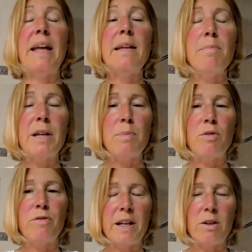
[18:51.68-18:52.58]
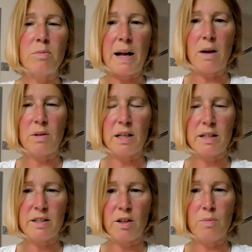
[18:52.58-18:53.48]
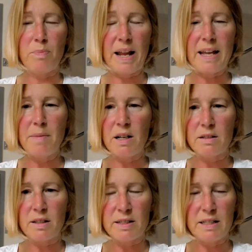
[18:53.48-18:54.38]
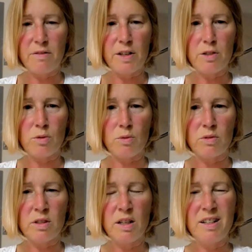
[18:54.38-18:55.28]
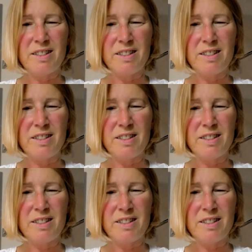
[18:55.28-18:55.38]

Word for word: making people feel powerless, so blaming us as individuals.